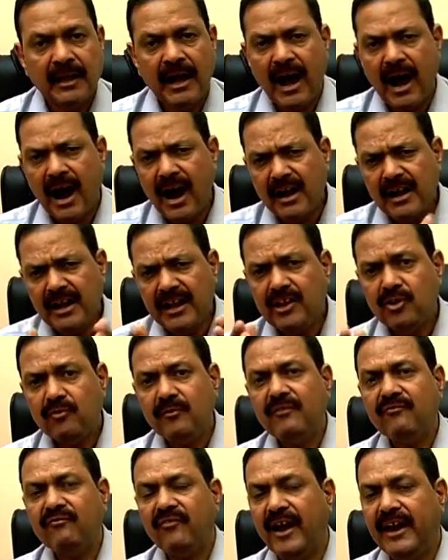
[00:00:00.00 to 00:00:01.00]
Hardly you
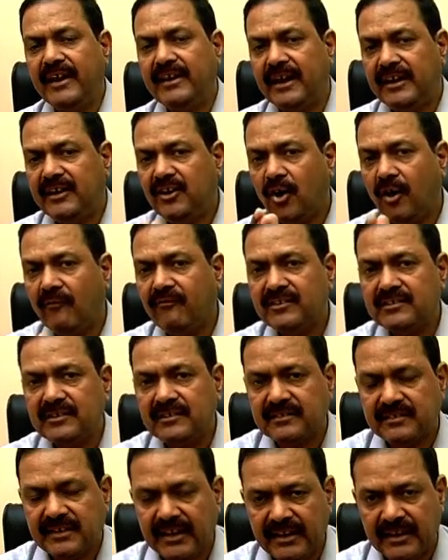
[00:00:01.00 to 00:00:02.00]
will find any officer
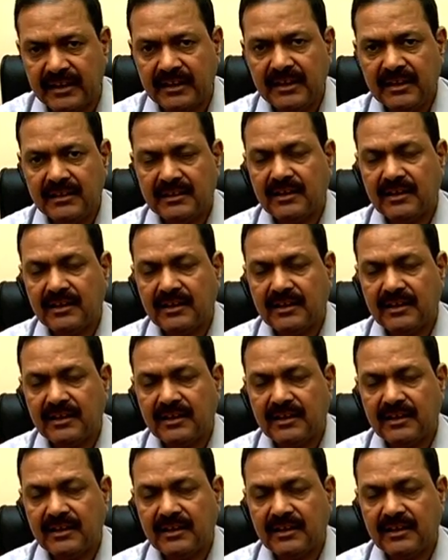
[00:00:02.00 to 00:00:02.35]
saying